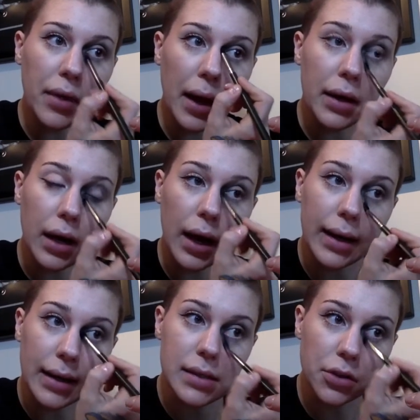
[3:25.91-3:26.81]
then I
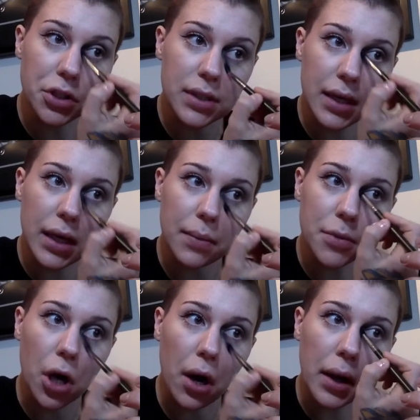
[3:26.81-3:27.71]
guess I'll just keep
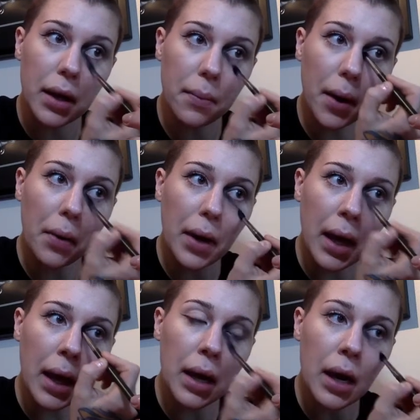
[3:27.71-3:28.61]
talking about
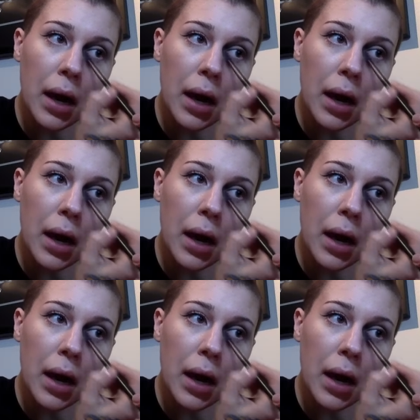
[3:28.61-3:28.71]
it.